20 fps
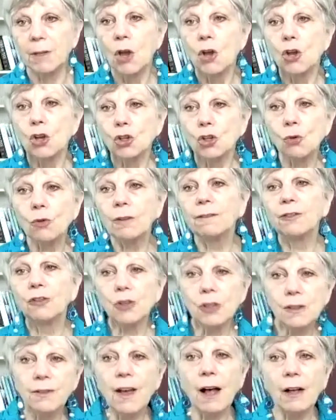So the
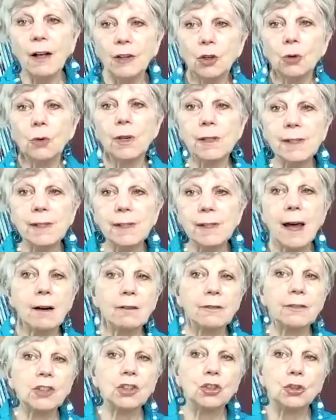first value is that
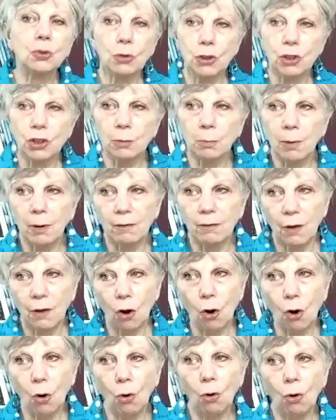of stewardship of the
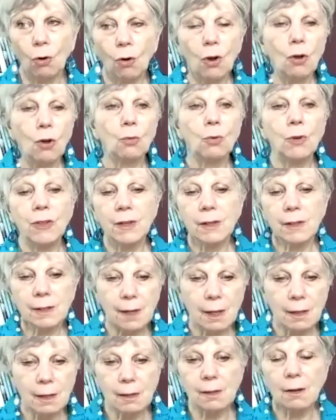whole, with this
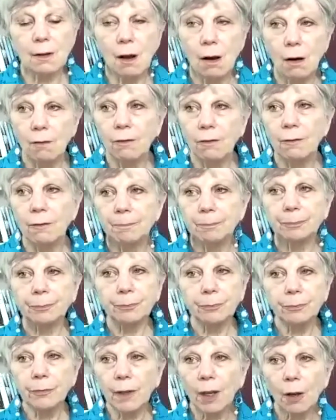sense of
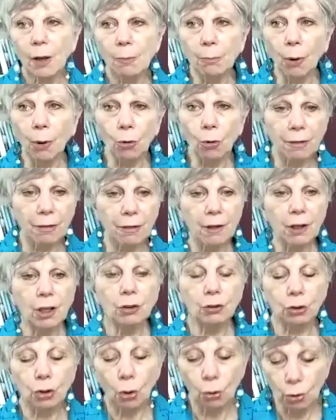both
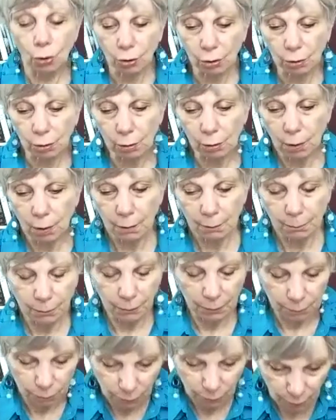local,
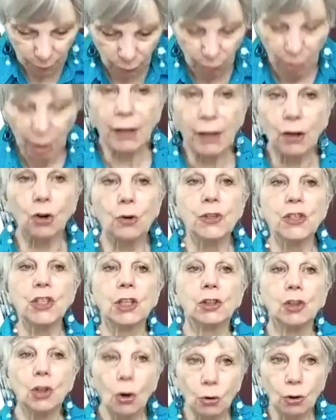
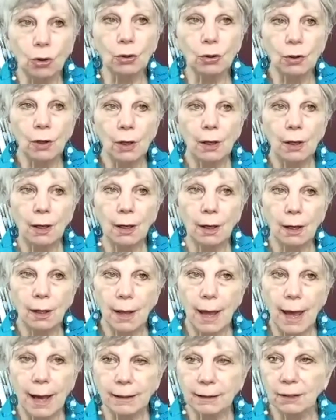encouraging local
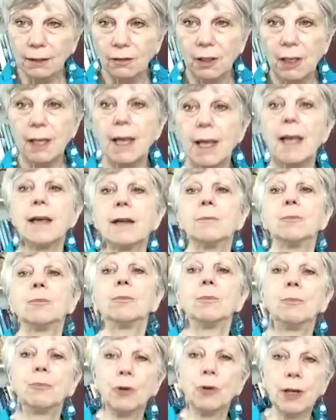activity and
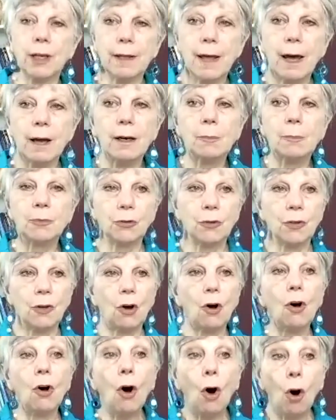bringing that up to the
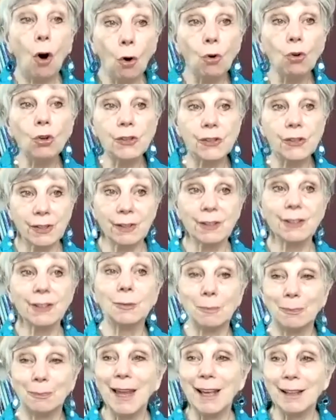whole
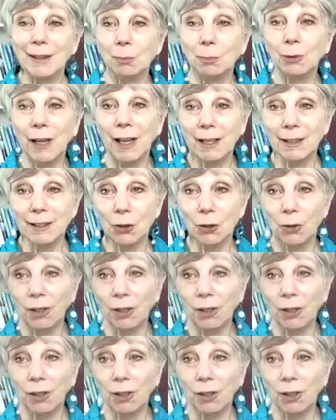system at the planetary